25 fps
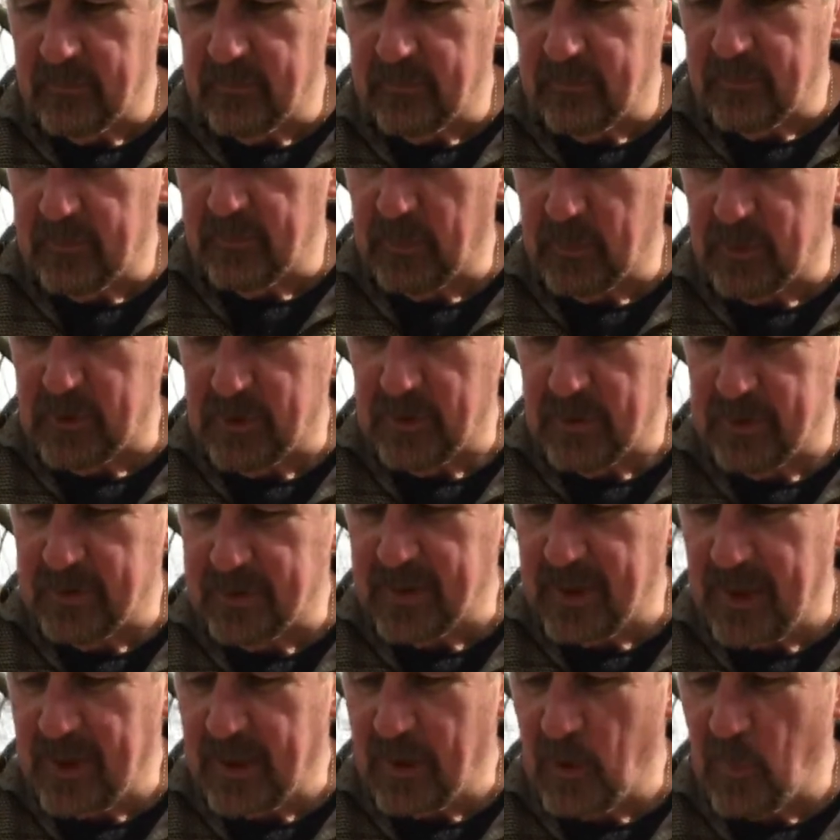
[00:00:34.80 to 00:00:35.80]

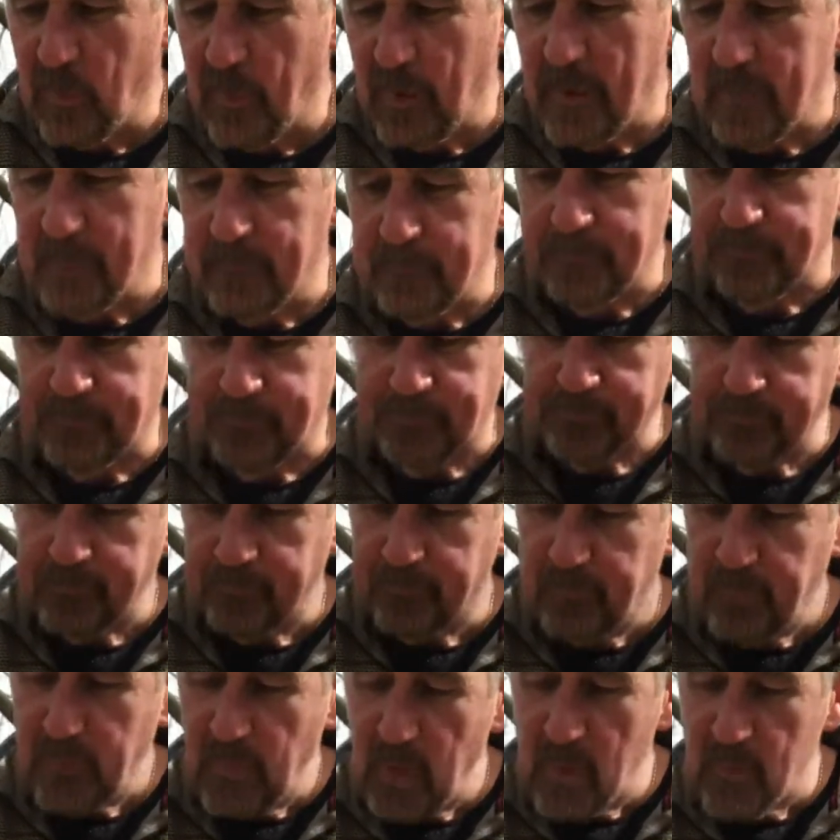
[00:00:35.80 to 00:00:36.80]
reduce it a little bit.
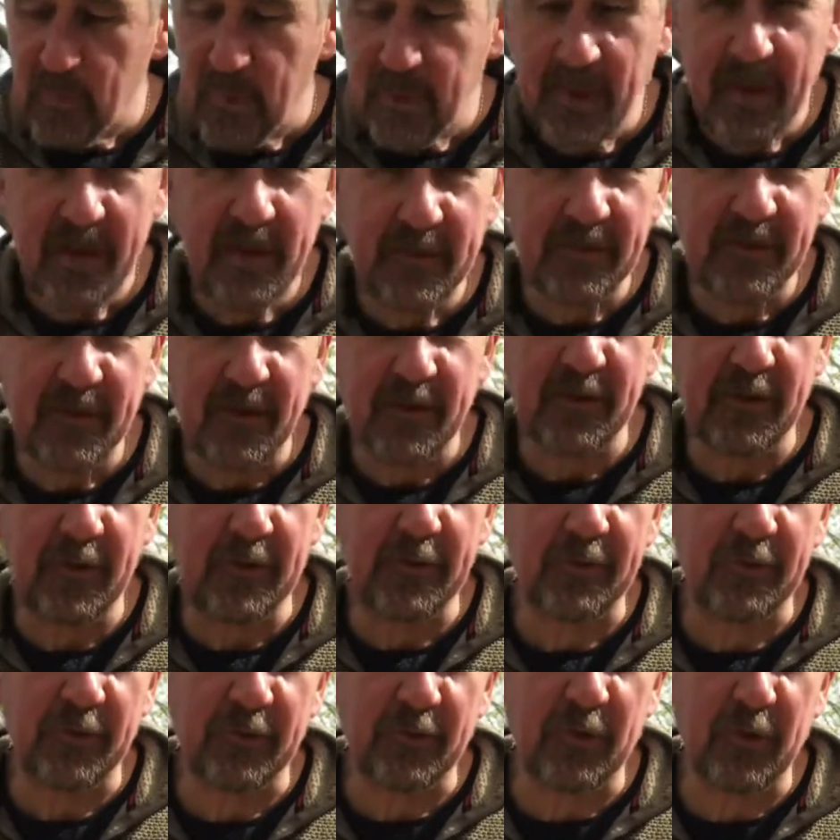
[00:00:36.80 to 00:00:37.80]
But here's an
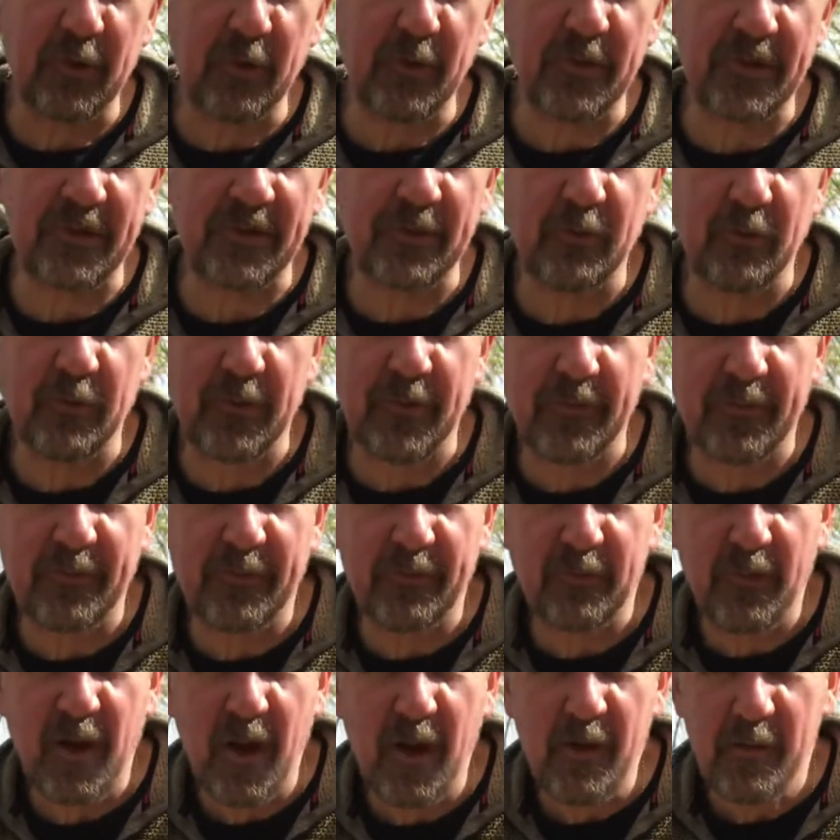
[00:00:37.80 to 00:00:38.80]
unusual tool. It's called a
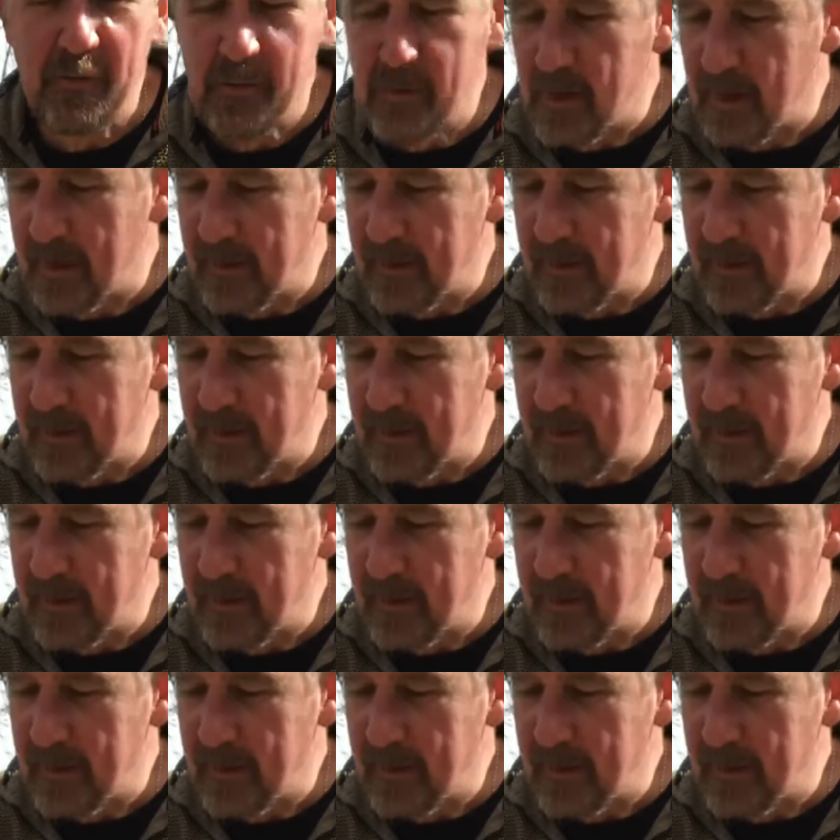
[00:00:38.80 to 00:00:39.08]
froe.